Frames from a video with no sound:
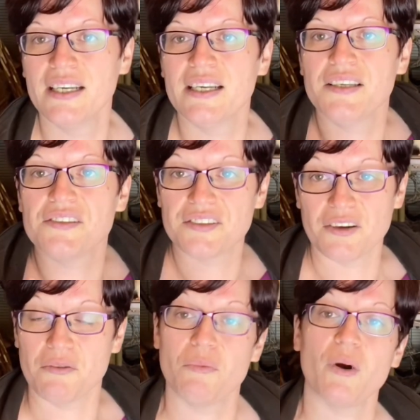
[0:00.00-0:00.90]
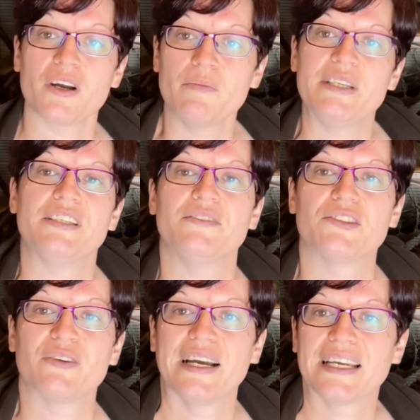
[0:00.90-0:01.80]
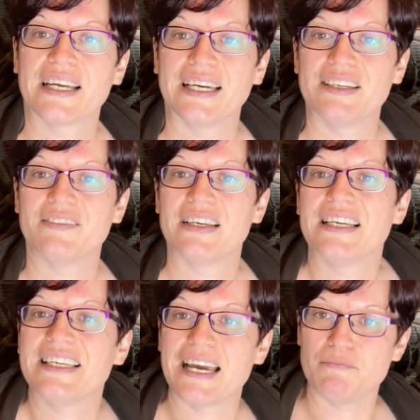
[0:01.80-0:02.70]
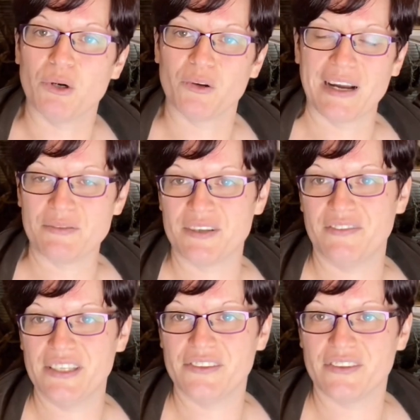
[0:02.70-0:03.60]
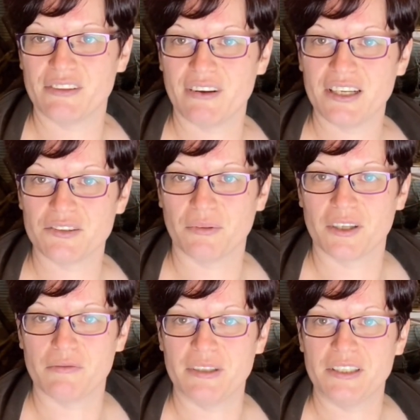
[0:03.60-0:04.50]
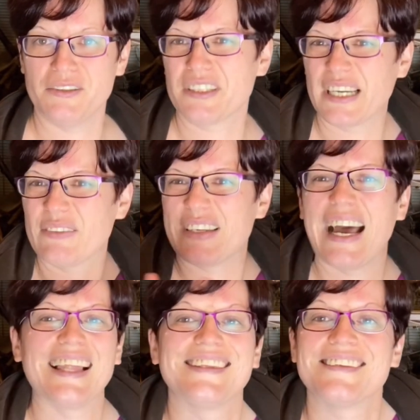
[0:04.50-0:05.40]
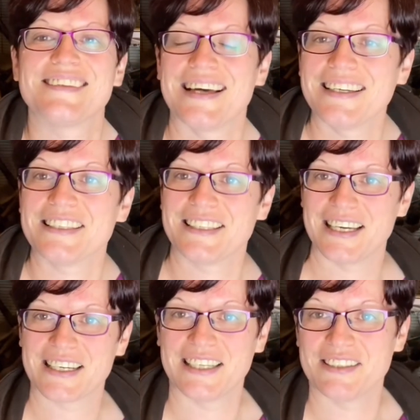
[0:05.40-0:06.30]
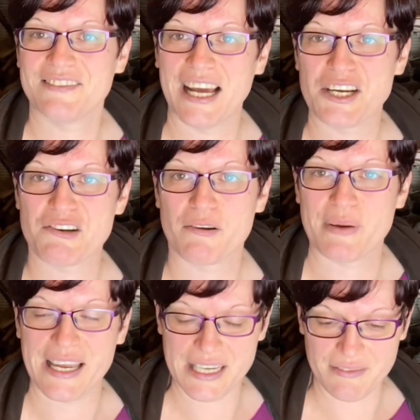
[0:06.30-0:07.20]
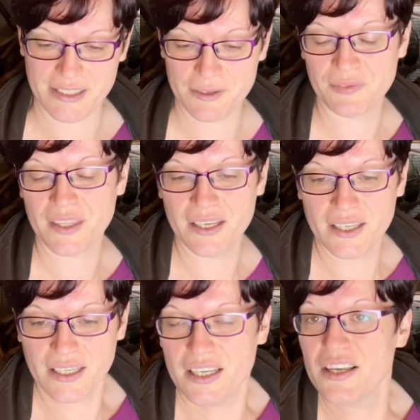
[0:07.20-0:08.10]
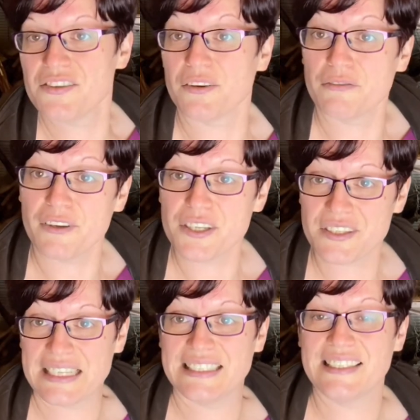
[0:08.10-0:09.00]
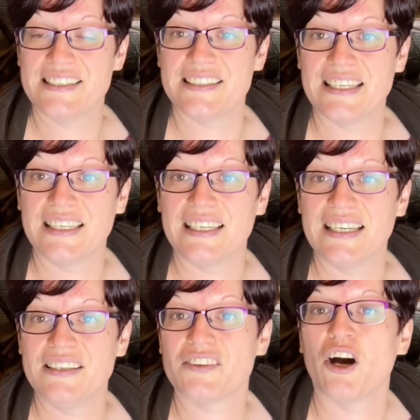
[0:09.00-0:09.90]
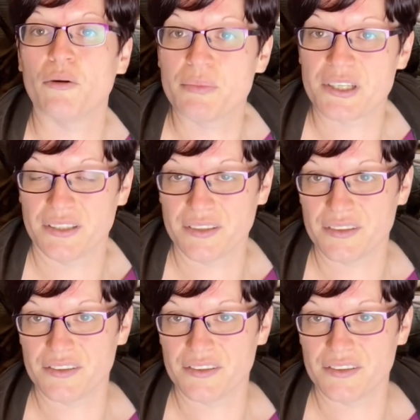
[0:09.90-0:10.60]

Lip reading: So what can we do to try and kind of get more out of this for the rats? What can we do to kind of enhance that kind of natural behaviour? So first thing to consider is options.